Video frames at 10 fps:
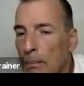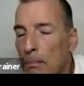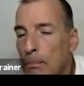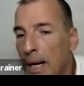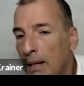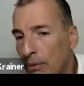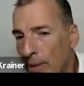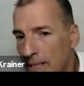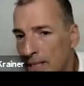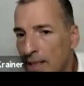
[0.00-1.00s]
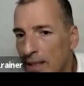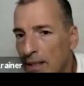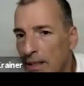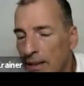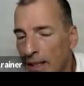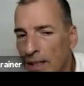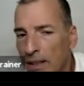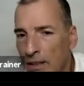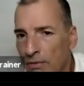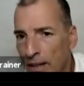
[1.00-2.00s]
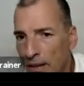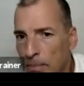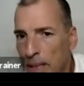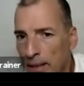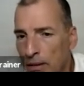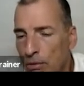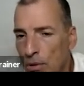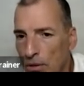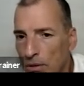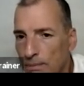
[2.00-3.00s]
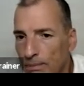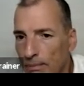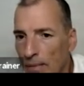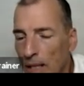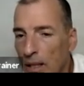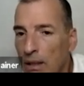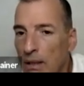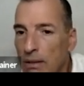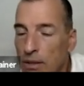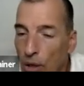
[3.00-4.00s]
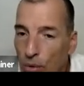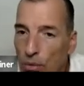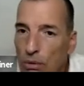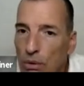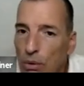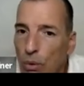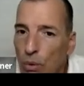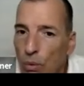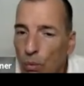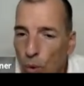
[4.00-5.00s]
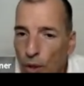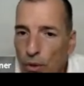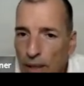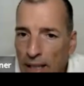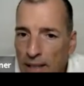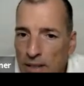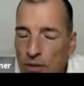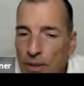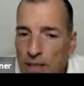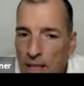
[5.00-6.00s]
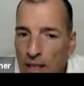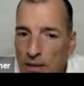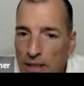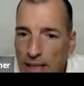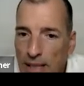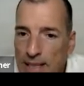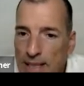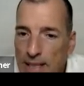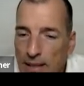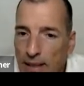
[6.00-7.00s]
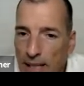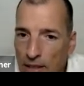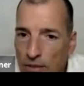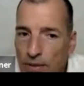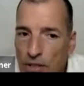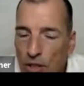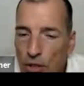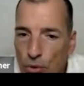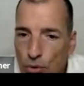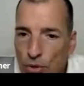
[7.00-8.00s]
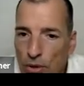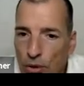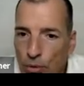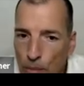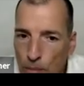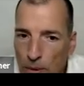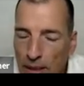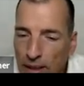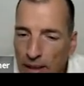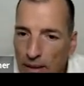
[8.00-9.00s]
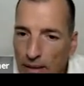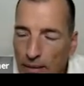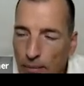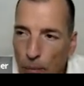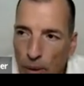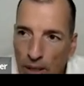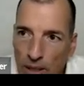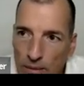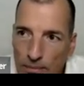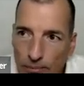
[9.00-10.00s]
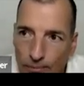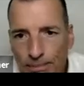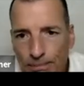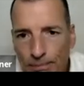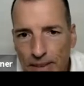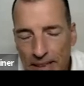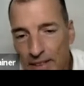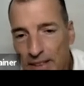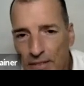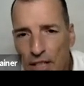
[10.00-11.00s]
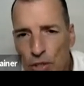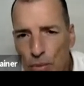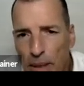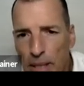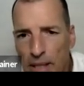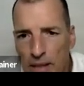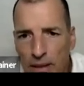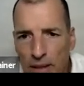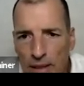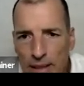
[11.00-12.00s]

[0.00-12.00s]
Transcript: but risk getting it very badly wrong. So what you get as a result is kind of institutional groupthink, where even if they knew better,